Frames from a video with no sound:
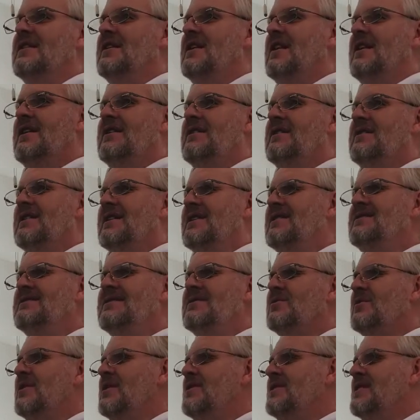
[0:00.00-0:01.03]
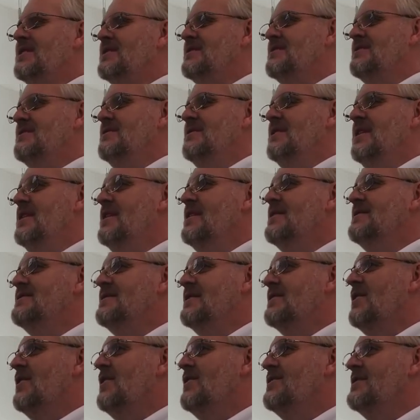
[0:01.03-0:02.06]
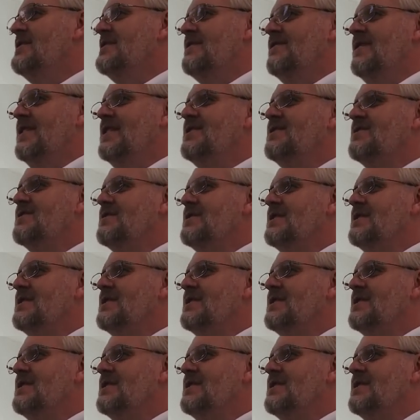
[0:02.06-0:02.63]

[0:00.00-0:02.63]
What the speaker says: He's the one that led us in all these victories,